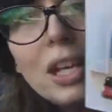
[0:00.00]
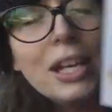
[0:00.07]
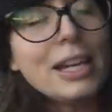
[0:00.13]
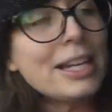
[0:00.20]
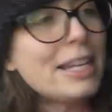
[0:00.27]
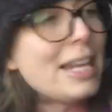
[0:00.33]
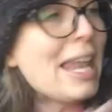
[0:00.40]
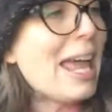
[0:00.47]

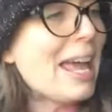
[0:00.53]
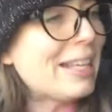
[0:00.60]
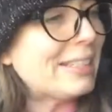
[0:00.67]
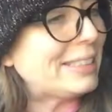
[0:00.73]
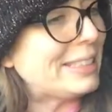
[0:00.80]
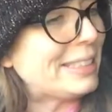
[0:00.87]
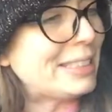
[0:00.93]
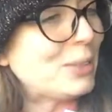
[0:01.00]

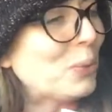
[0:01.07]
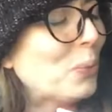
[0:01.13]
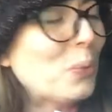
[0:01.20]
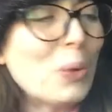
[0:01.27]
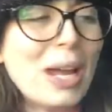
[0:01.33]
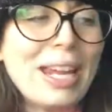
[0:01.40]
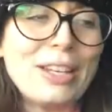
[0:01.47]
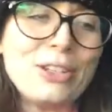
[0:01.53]
Unless,
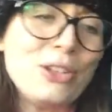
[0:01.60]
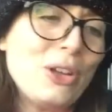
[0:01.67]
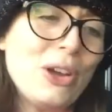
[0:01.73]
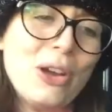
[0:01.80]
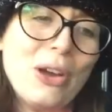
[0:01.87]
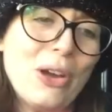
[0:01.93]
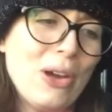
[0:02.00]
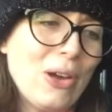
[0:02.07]
wait,
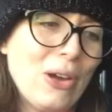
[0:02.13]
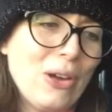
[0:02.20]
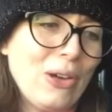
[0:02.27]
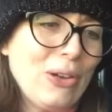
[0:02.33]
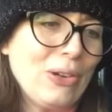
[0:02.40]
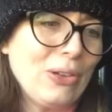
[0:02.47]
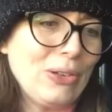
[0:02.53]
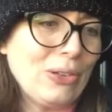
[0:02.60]

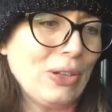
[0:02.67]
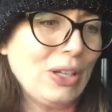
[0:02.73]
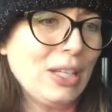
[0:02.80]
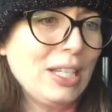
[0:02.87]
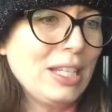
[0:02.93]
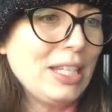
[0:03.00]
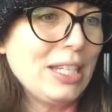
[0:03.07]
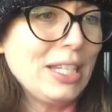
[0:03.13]
no.
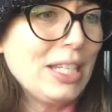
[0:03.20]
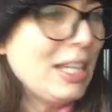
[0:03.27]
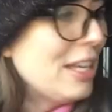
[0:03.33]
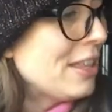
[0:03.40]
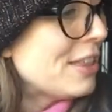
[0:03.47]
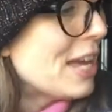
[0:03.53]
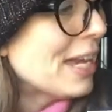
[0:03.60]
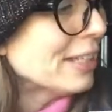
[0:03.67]

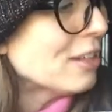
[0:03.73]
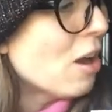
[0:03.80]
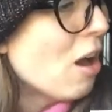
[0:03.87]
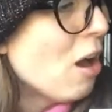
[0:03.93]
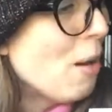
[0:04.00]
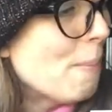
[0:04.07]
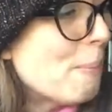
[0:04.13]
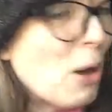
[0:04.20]
That
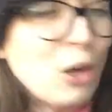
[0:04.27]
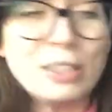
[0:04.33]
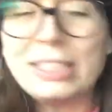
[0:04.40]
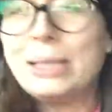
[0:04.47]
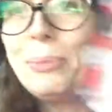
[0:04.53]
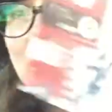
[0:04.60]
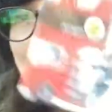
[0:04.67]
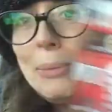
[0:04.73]
can't
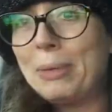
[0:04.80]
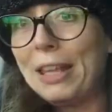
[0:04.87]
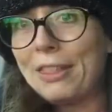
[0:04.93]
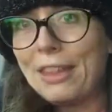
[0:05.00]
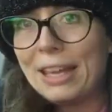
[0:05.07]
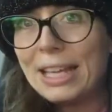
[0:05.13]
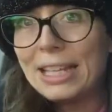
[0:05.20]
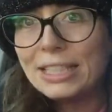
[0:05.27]
possibly be
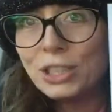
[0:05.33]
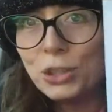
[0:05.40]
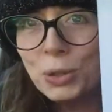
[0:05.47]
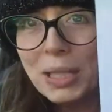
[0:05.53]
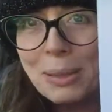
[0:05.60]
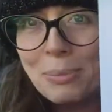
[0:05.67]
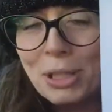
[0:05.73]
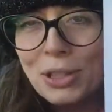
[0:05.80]
the
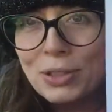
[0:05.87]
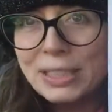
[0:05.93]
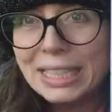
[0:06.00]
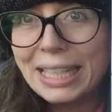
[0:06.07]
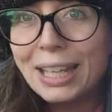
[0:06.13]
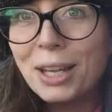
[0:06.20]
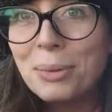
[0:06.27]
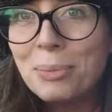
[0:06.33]
History
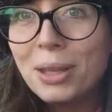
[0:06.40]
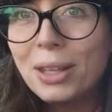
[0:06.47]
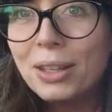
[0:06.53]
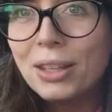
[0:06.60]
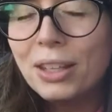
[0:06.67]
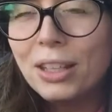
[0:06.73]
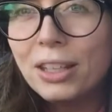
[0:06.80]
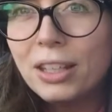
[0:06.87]
Museum.
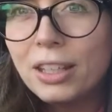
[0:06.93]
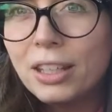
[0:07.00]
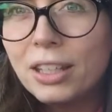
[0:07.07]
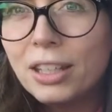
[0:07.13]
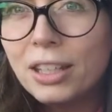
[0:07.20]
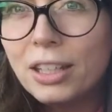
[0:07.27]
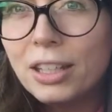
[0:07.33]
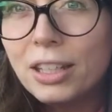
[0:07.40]

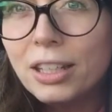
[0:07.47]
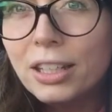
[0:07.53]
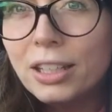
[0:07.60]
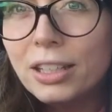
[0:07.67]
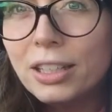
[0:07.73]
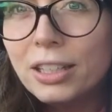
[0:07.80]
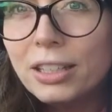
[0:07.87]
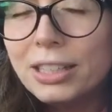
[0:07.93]

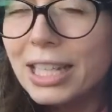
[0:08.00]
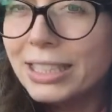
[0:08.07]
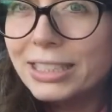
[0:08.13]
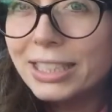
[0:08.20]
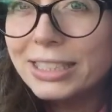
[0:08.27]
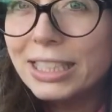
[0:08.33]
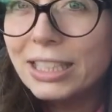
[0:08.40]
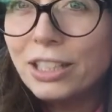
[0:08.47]
That
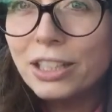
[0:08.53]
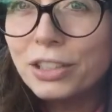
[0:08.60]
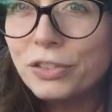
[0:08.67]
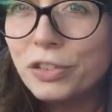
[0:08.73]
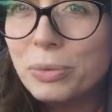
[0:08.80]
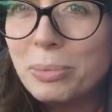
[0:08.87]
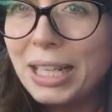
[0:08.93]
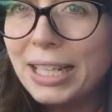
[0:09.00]
doesn't look
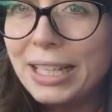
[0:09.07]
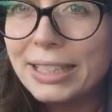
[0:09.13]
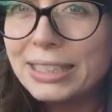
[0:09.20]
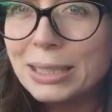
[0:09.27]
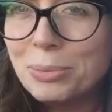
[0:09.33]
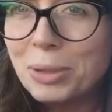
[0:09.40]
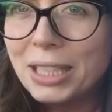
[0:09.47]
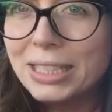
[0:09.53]
familiar
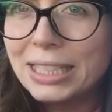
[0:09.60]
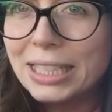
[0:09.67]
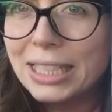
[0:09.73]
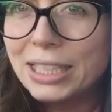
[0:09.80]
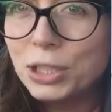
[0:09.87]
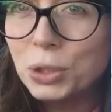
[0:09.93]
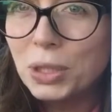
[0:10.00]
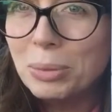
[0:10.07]
to me as a
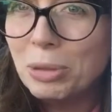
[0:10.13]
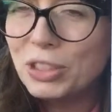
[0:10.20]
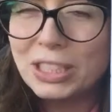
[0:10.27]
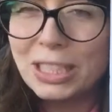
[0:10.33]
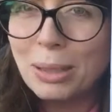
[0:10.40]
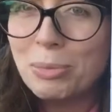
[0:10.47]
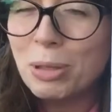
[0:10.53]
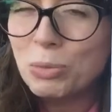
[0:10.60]
history
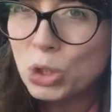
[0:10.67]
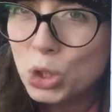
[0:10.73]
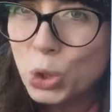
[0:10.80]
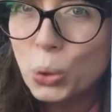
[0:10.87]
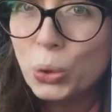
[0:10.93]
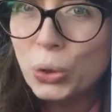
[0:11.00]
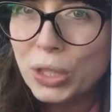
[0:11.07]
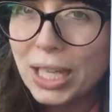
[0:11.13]
museum. I'm
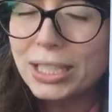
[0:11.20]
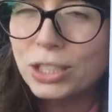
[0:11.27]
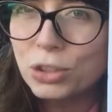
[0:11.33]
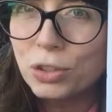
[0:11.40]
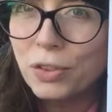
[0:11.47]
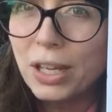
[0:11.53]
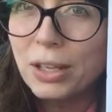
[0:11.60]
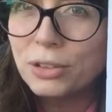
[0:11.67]
sure that's
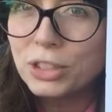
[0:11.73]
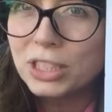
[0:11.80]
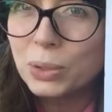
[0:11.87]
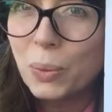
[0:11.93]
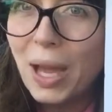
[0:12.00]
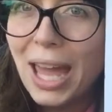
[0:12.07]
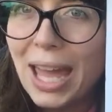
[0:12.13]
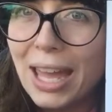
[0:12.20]
Trafalgar
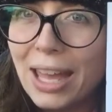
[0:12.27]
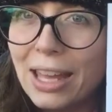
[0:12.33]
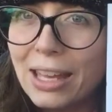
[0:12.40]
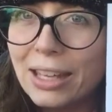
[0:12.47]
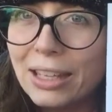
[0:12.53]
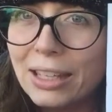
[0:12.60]
Square.